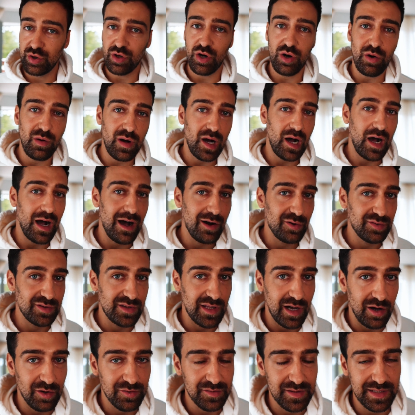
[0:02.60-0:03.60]
know how
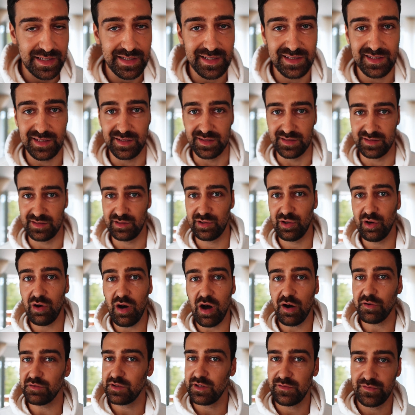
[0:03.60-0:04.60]
daunting it is. You know
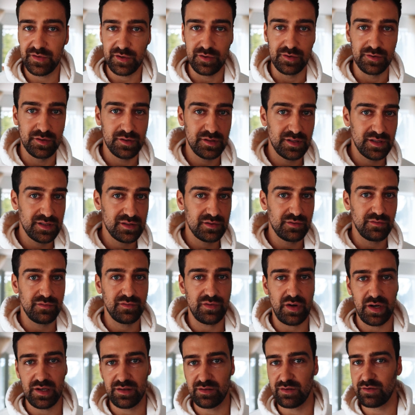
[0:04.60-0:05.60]
how difficult it is to
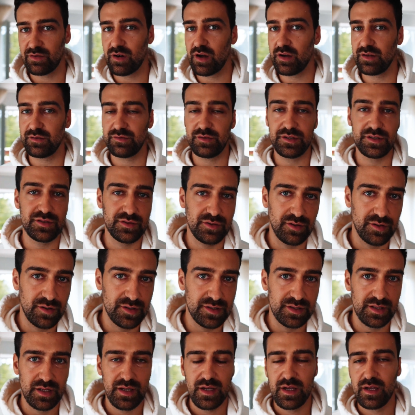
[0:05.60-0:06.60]
find the right
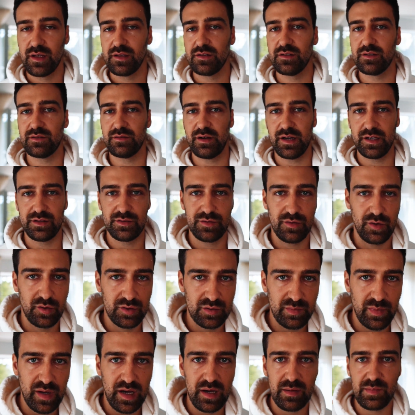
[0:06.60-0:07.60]
resource, the right
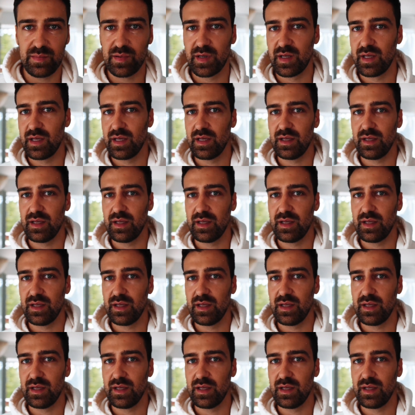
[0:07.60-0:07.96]
roadmap,